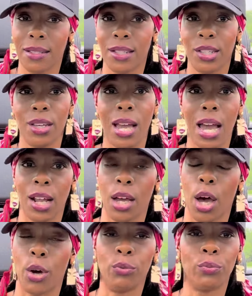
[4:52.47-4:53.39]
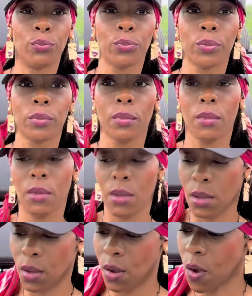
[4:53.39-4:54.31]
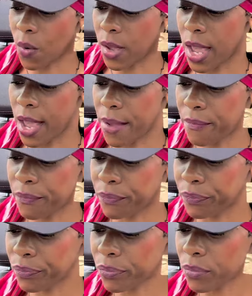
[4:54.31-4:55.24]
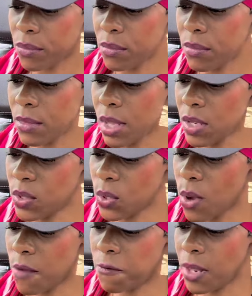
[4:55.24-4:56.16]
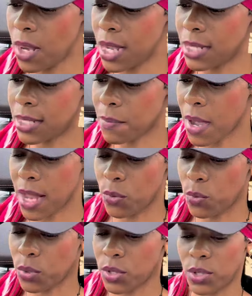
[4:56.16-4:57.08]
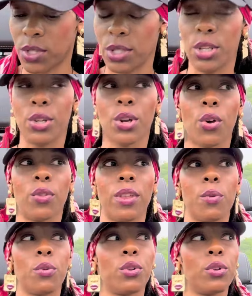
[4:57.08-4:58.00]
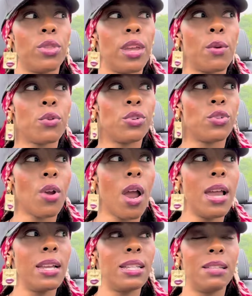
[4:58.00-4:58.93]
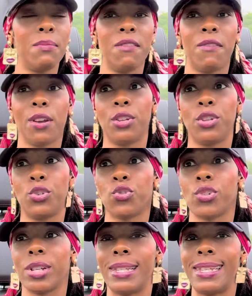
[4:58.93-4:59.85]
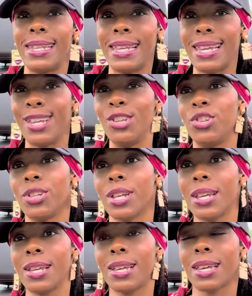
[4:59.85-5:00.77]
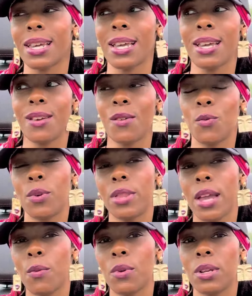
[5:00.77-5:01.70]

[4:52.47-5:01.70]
you gotta go. Okay. So I feel like somebody was, you know, they were trying to be very strategic when they were